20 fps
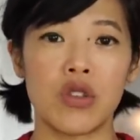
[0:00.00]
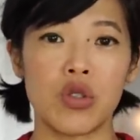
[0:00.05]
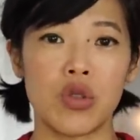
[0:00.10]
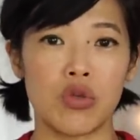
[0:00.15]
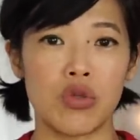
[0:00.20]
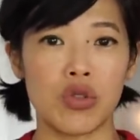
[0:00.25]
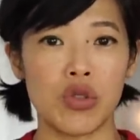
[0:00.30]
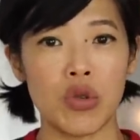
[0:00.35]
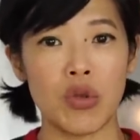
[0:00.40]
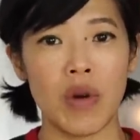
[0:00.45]

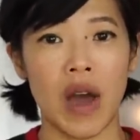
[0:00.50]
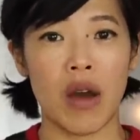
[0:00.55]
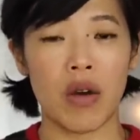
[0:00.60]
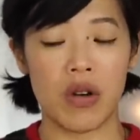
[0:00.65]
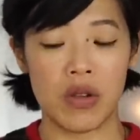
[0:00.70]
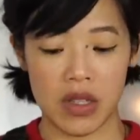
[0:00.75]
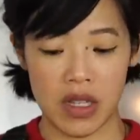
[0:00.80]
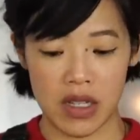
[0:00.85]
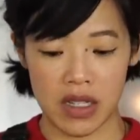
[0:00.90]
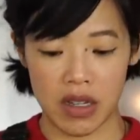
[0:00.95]
to two
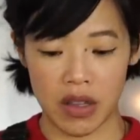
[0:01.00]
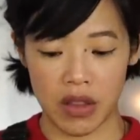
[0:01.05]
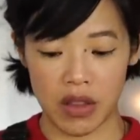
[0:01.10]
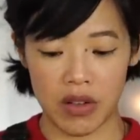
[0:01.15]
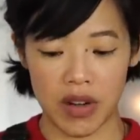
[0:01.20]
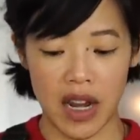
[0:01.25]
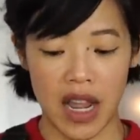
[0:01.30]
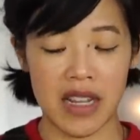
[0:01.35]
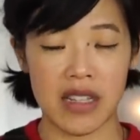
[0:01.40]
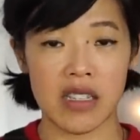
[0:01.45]
hours until
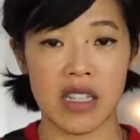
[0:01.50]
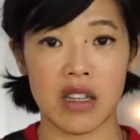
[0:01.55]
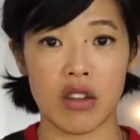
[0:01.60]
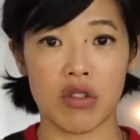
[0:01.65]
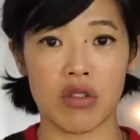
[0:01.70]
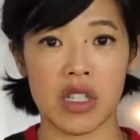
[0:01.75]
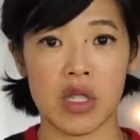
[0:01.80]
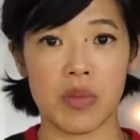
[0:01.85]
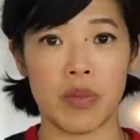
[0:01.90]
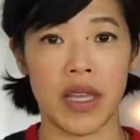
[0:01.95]
they're nice and
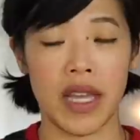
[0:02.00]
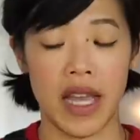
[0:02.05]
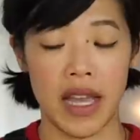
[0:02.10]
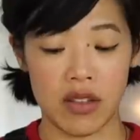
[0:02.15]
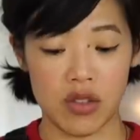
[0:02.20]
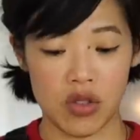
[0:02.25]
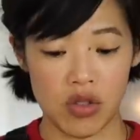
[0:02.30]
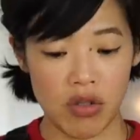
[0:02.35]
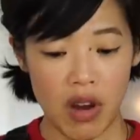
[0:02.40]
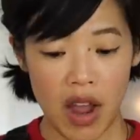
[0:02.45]
crispy
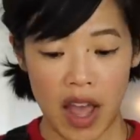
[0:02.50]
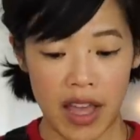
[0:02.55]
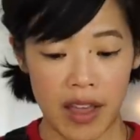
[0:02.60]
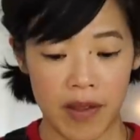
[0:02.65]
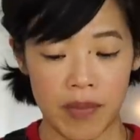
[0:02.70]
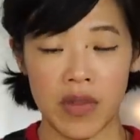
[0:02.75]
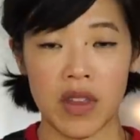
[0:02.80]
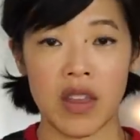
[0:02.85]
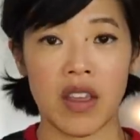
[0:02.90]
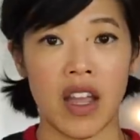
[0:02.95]
and dry.